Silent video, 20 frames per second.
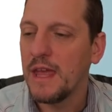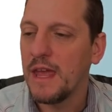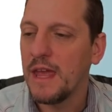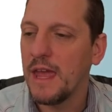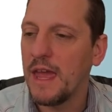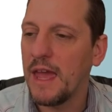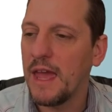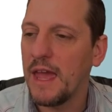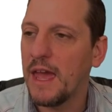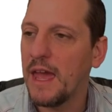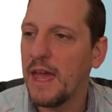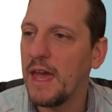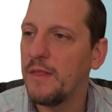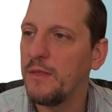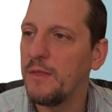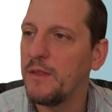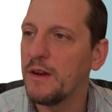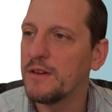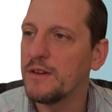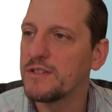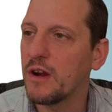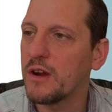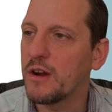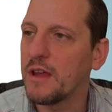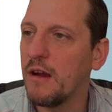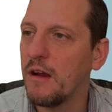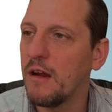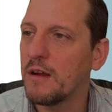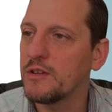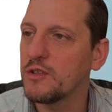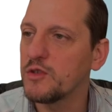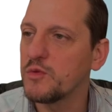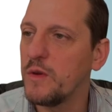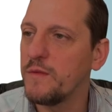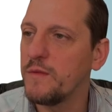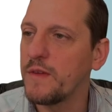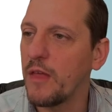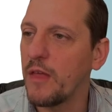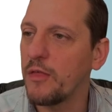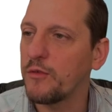And there's our characters. We've
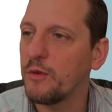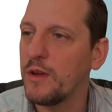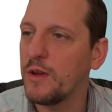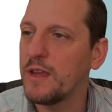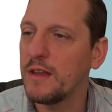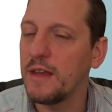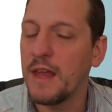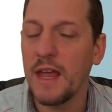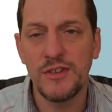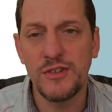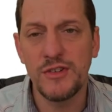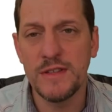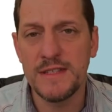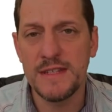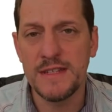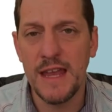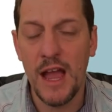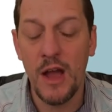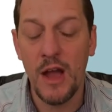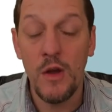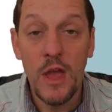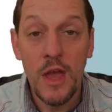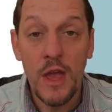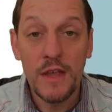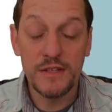got three connections now.